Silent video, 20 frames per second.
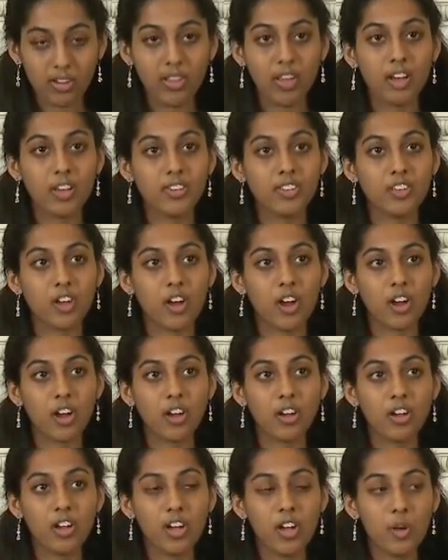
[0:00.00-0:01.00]
lungs
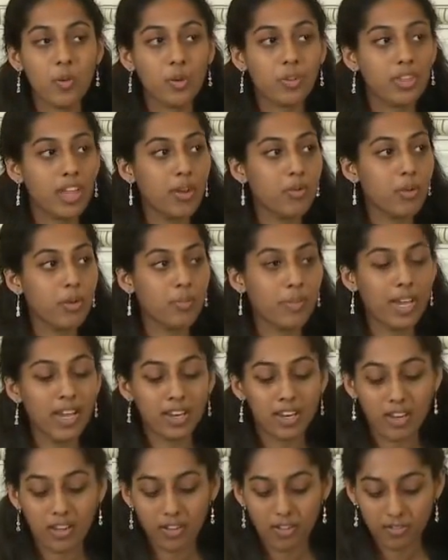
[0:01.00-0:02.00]
are, what they were
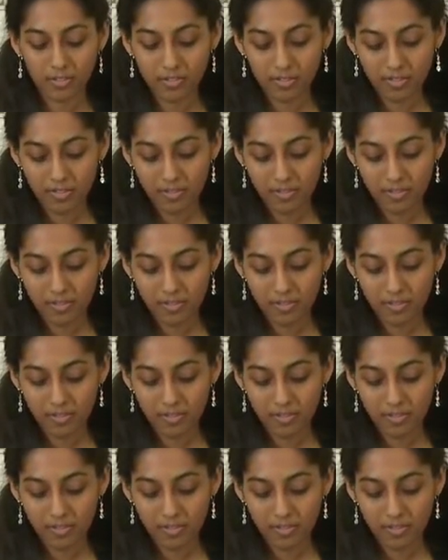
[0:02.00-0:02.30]
made of.